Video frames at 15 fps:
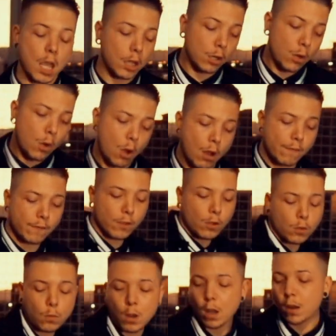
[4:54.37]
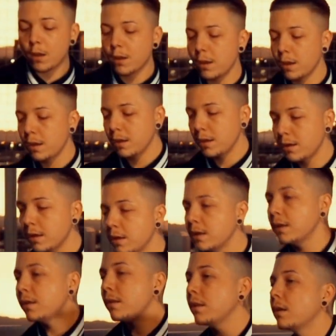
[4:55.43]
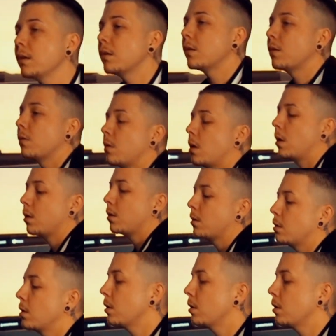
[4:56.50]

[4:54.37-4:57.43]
the whoop ass on there. If y'all know, now you